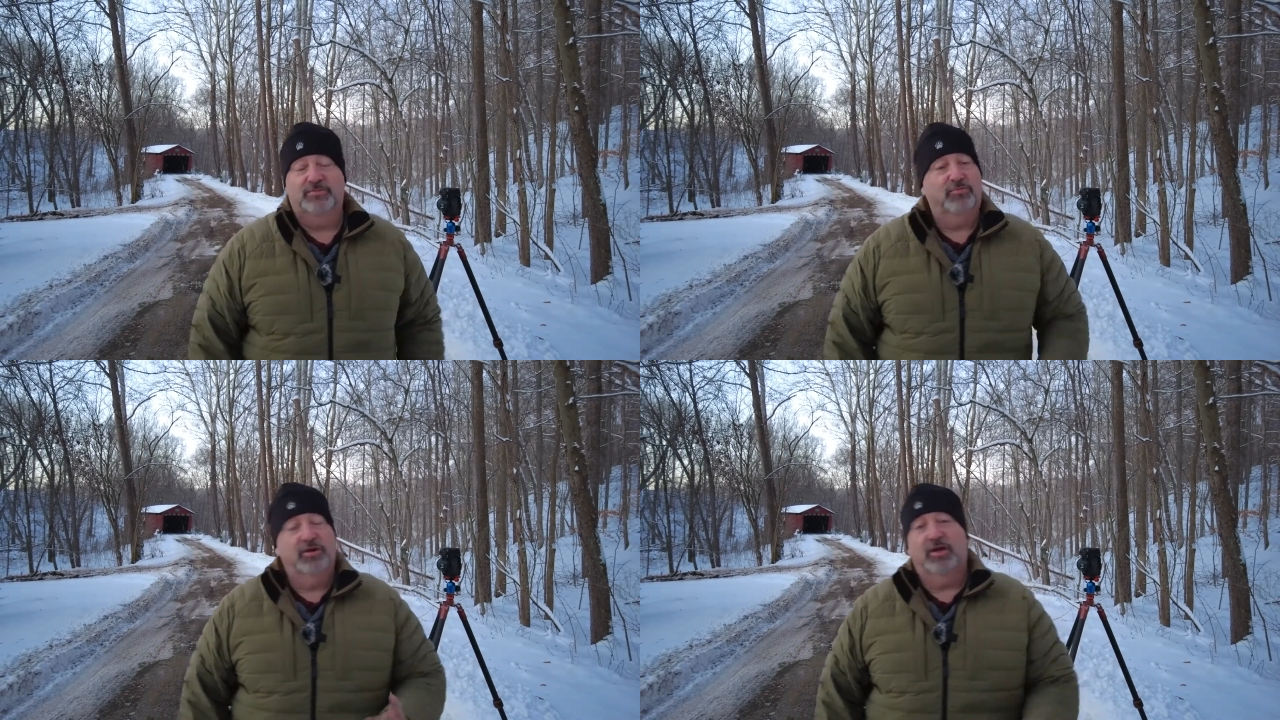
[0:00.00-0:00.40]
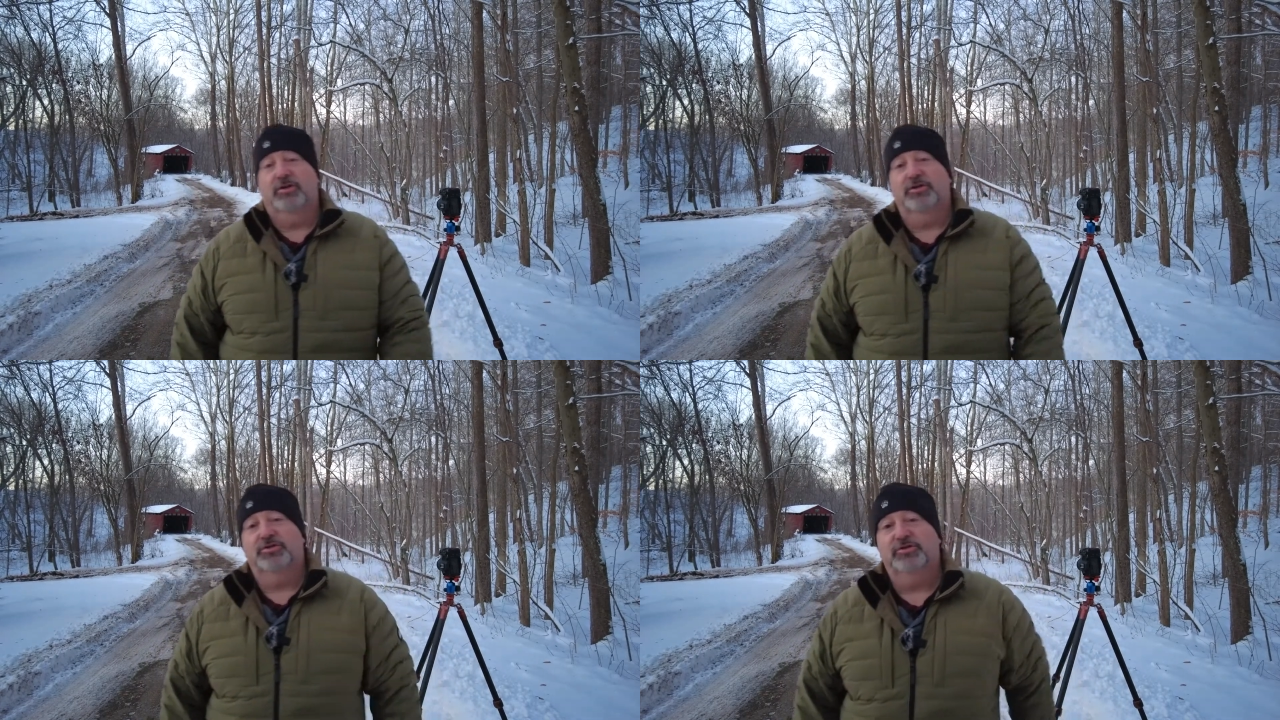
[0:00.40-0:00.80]
But we're not
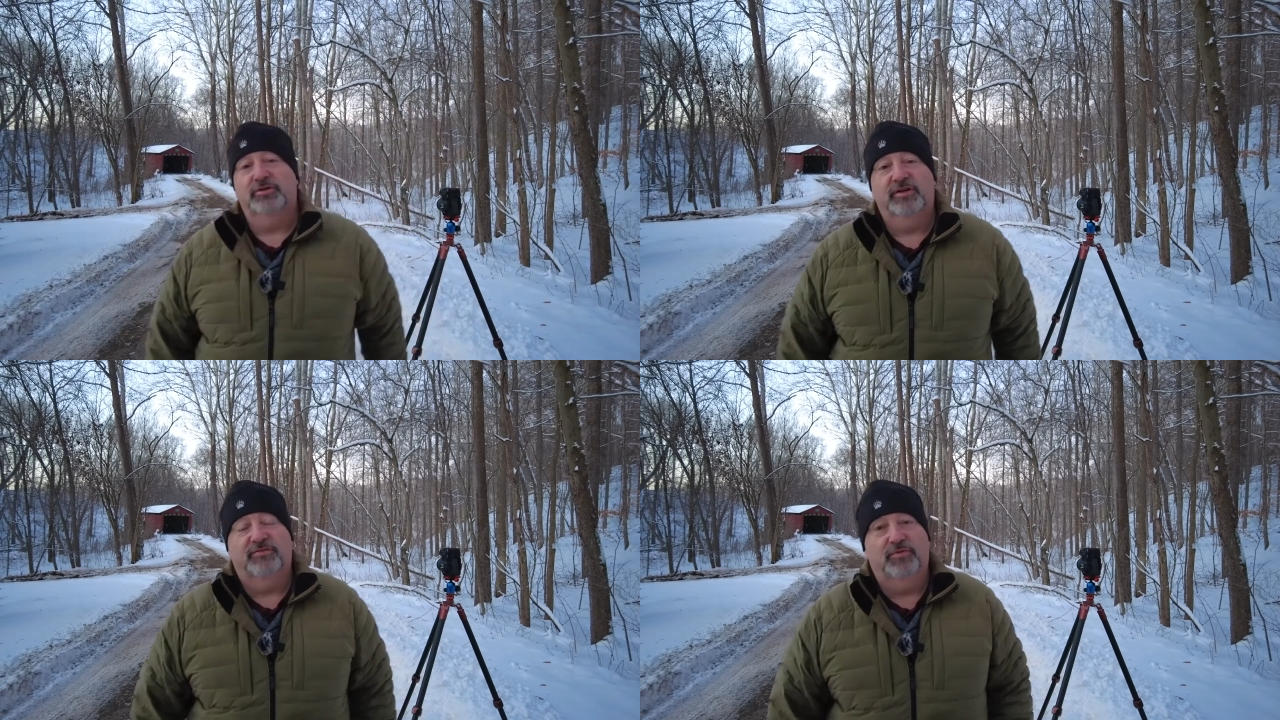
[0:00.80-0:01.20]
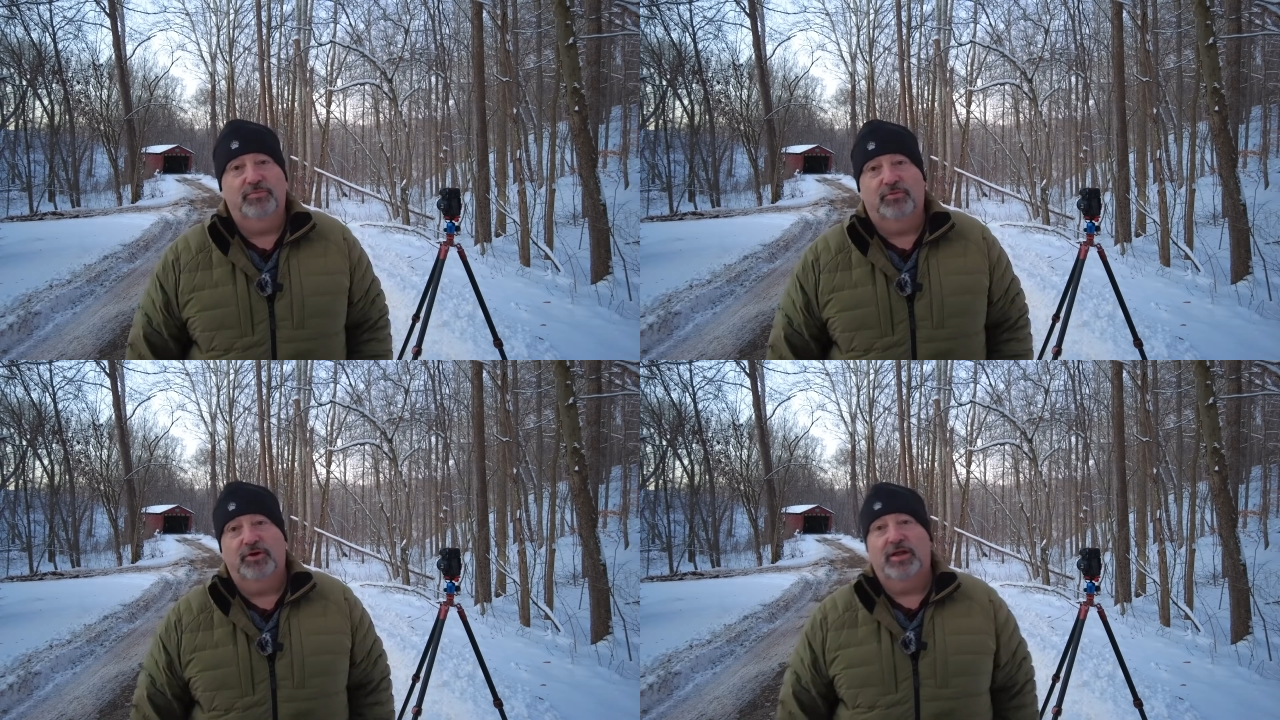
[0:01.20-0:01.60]
going to shoot at
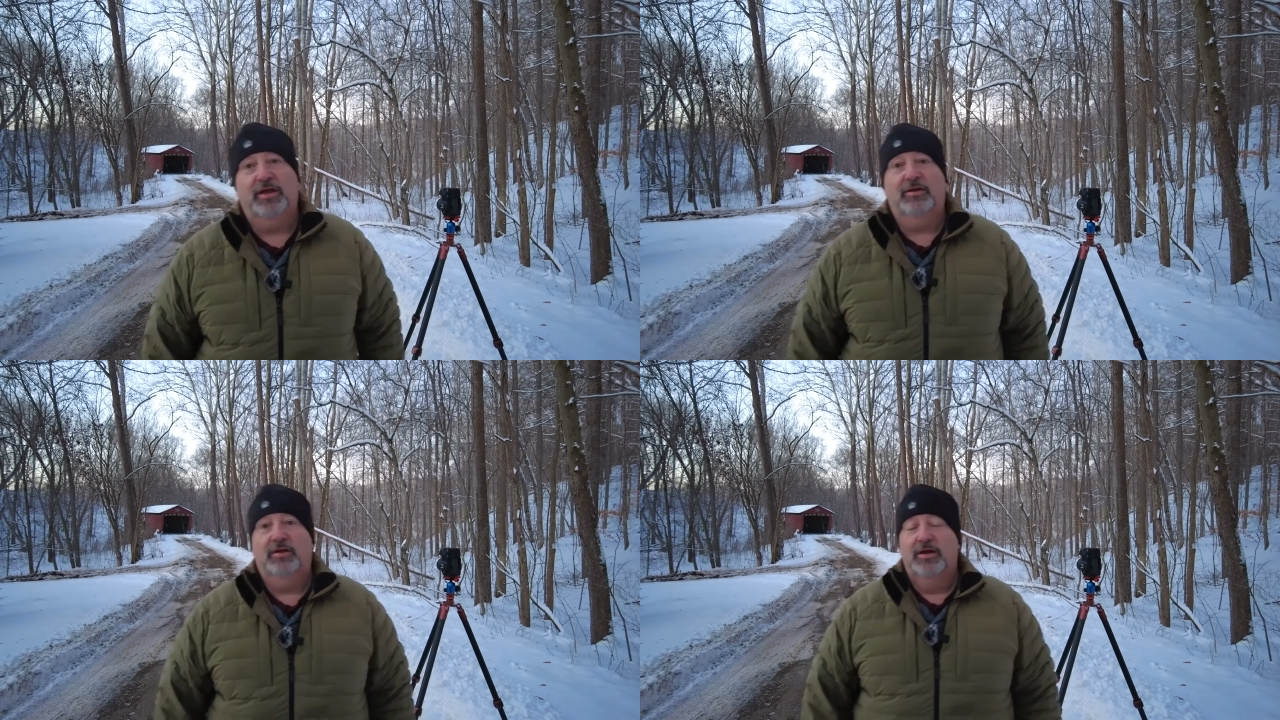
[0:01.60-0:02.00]
f1.8,